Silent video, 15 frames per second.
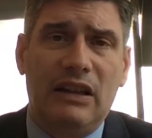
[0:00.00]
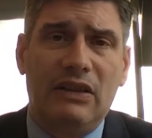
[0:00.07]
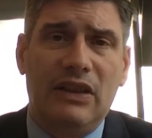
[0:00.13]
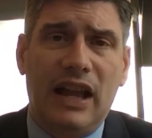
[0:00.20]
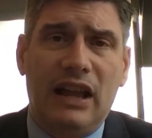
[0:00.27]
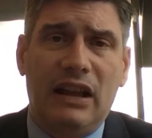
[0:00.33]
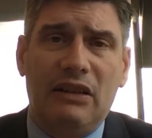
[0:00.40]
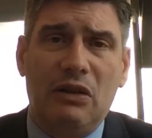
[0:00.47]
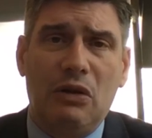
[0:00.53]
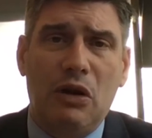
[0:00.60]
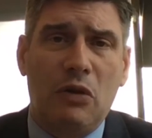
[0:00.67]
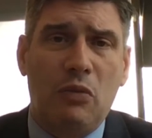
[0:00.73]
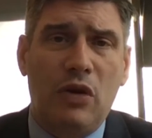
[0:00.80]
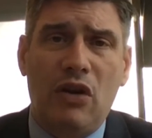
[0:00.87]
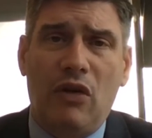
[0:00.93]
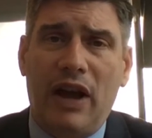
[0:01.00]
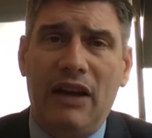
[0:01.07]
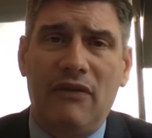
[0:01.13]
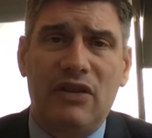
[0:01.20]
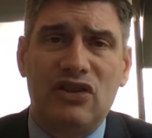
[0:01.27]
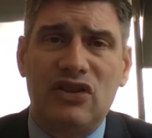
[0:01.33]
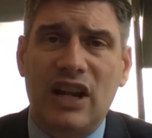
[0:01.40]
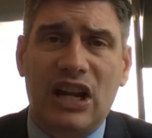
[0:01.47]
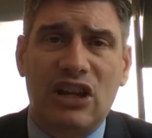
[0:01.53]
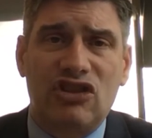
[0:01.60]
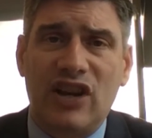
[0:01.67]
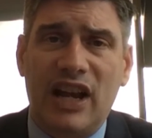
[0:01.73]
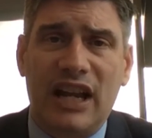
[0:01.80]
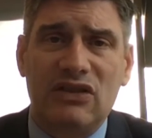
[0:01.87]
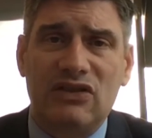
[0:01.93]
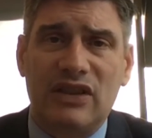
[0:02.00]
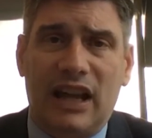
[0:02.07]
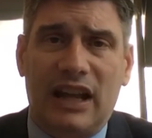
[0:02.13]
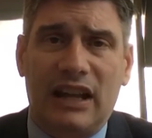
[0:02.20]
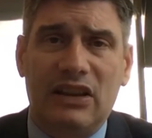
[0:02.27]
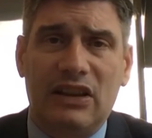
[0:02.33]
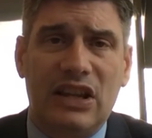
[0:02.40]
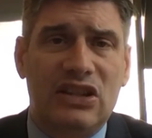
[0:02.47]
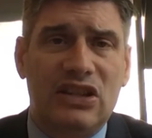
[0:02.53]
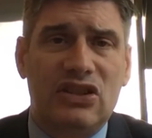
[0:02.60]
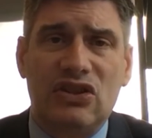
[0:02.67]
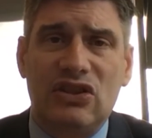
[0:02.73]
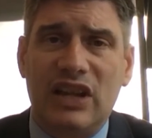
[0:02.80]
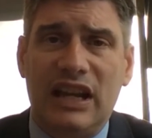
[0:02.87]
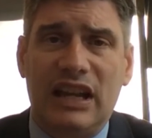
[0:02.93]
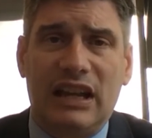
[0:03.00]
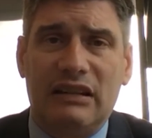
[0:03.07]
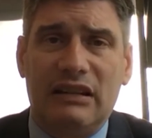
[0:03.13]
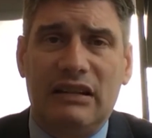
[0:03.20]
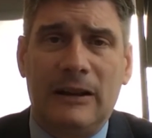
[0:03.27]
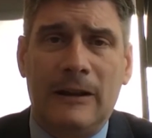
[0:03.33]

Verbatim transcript: that, and we don't have a second chance at it. This is mm-hmm. it.